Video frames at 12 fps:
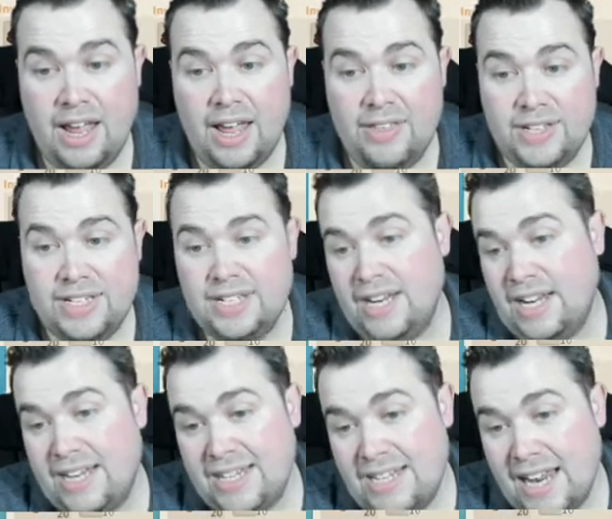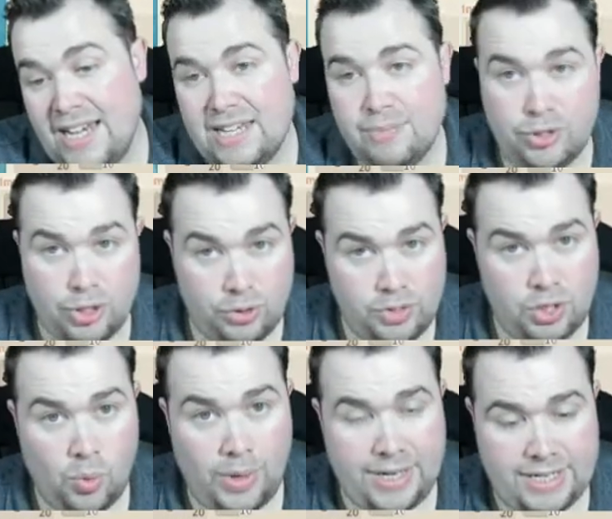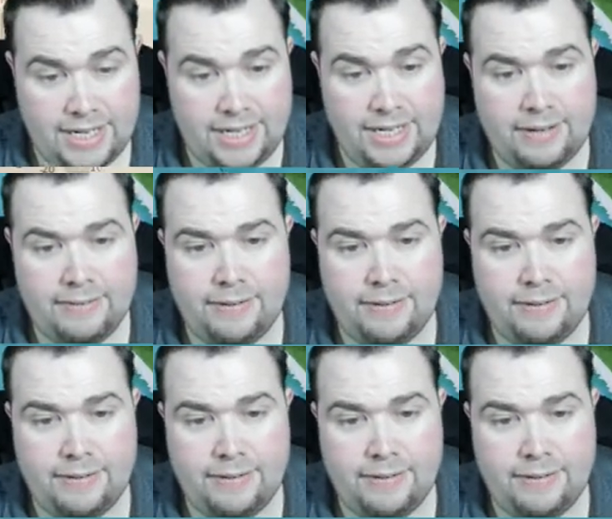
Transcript: and this is taking 10 to produce 20.